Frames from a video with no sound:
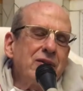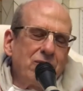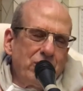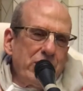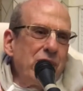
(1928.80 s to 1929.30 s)

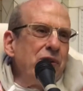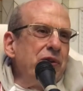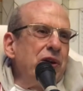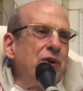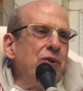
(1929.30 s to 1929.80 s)
we all
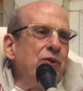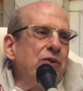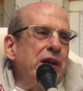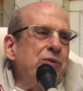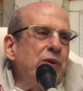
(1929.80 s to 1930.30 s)
know
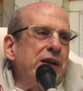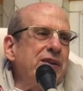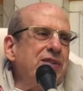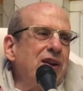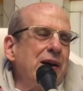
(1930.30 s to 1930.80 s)
that when
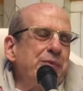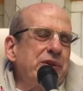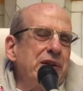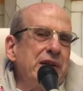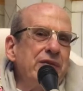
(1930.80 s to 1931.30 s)
it's time
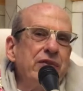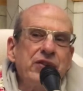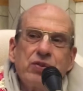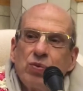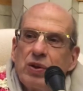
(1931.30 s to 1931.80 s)
to leave
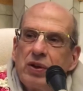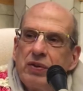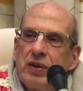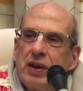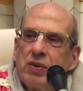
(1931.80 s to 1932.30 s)
this
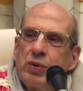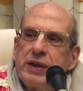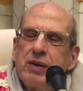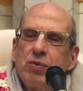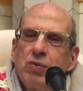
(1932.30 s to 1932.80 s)
world,
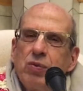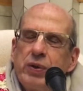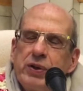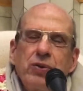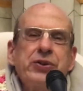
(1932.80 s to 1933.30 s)
we
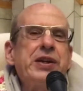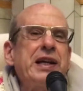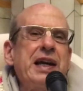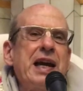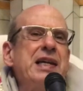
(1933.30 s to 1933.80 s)
don't
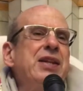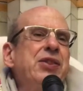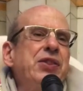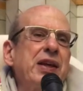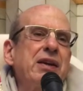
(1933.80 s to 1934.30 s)
take
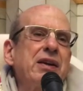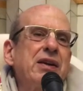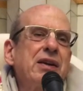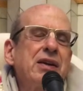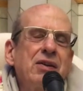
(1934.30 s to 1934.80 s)
anything
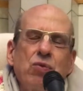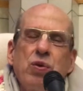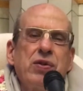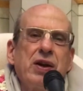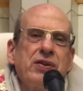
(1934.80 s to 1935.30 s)

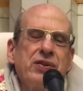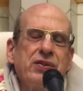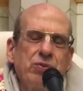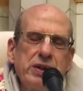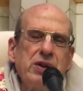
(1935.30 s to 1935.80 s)
with us.
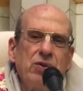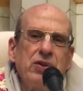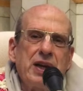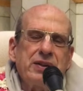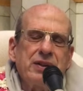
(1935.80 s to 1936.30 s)
We know
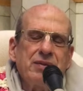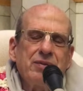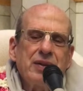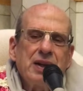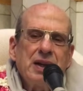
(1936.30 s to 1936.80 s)
that.
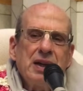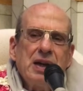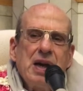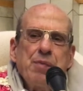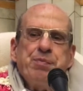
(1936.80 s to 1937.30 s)

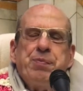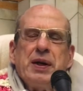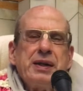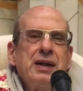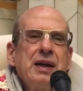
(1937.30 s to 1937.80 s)

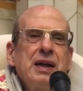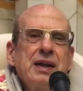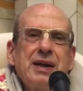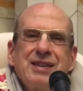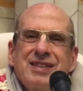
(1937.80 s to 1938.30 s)
But
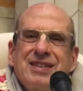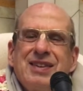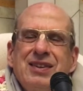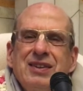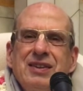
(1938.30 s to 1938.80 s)

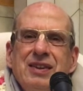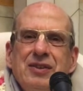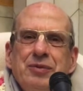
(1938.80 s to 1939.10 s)
consider